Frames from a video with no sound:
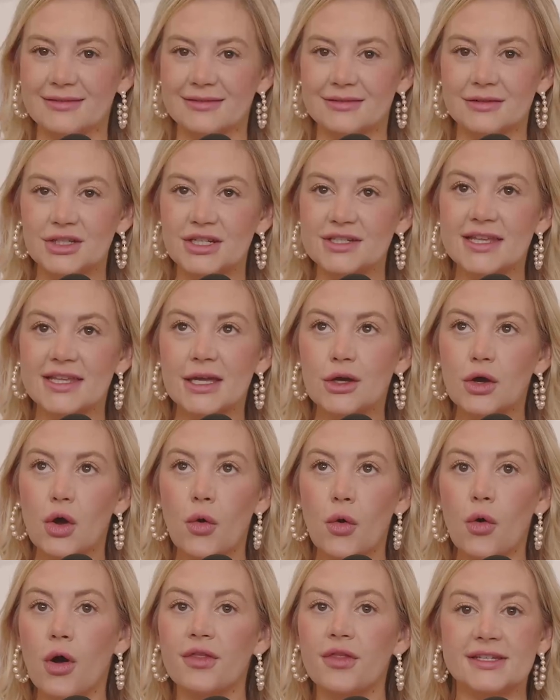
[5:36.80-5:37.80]
Just like
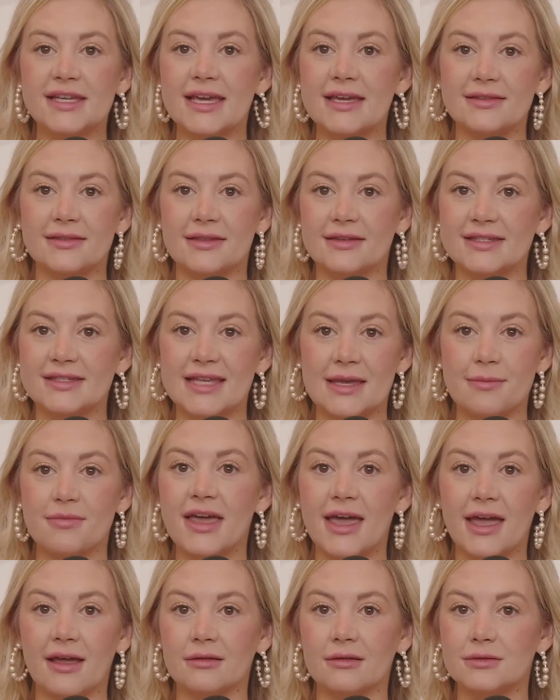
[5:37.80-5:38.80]
go on the date, the same
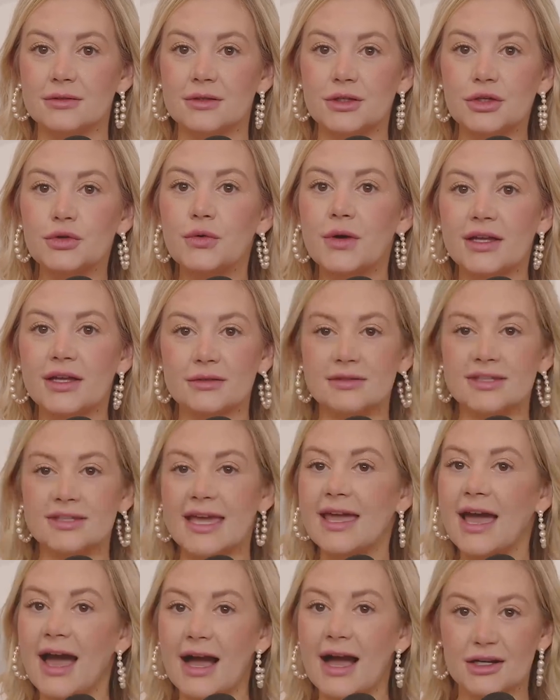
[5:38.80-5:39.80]
thing. Do it.
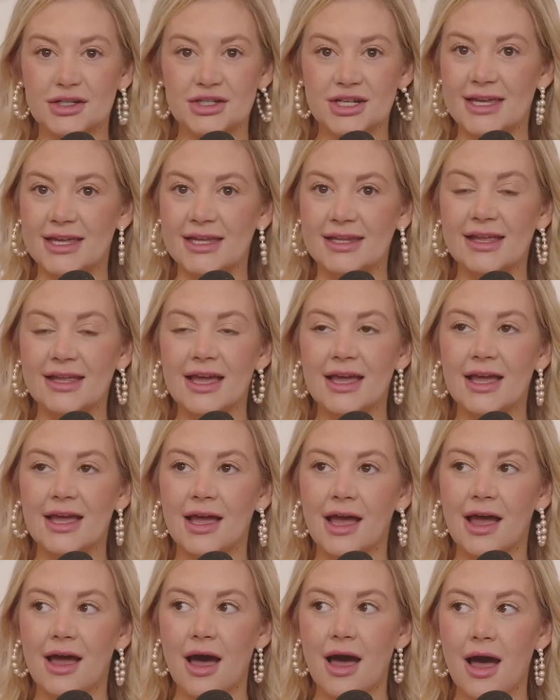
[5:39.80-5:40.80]
Take action.
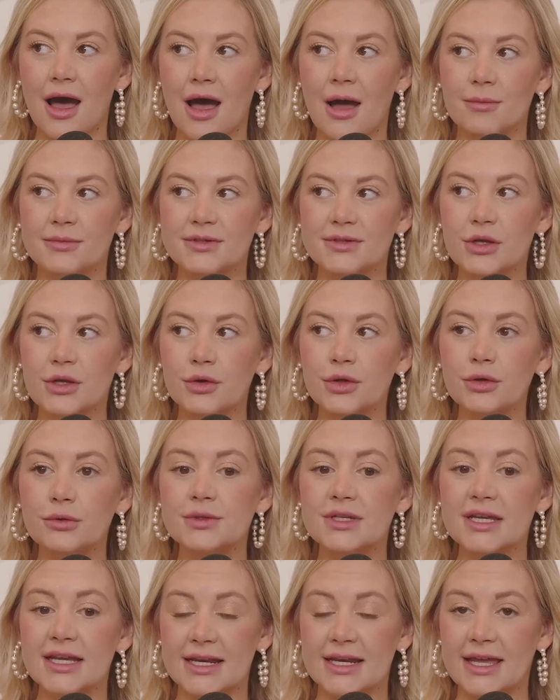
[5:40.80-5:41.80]
So you
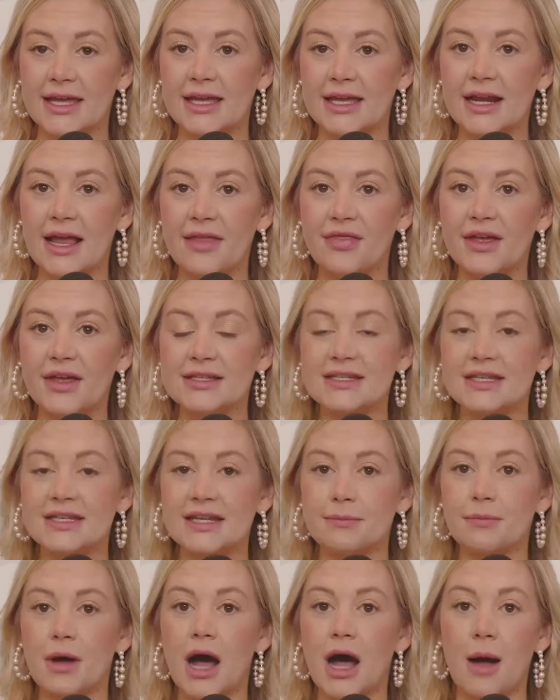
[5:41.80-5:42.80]
did it, and then did
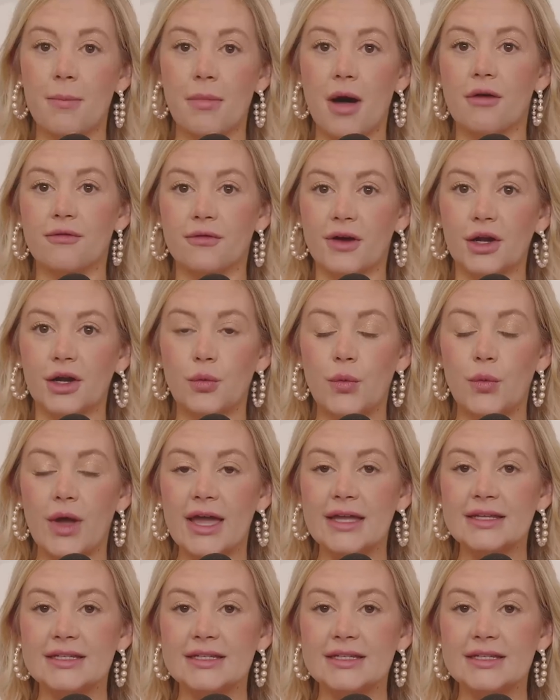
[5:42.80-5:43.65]
it pop off right away?